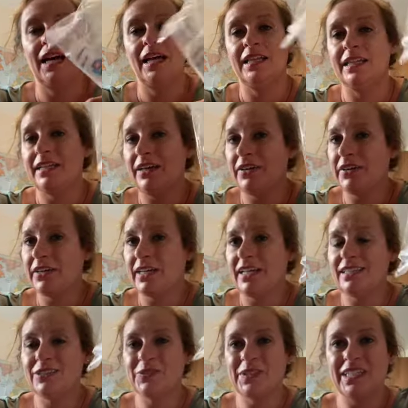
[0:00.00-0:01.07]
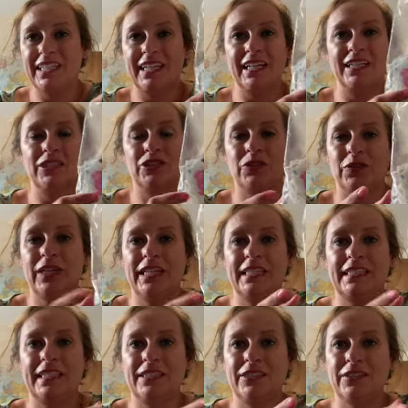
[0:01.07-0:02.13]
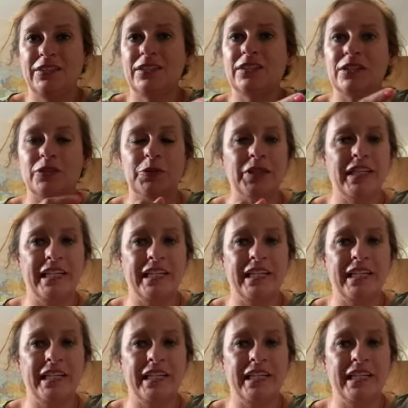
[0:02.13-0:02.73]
The younger kids really enjoy the tattoos because it's really